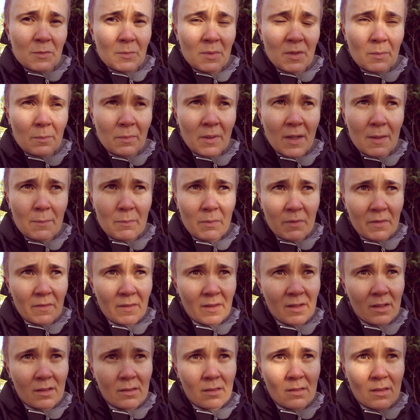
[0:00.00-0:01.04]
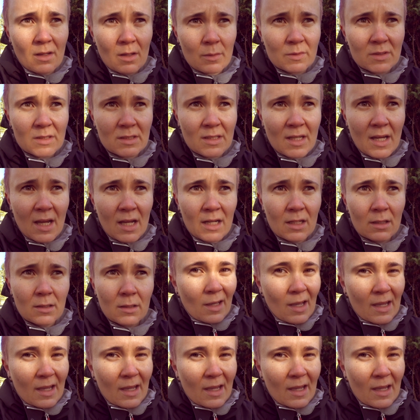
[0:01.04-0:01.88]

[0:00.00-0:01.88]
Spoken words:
to be on paper, and that was that.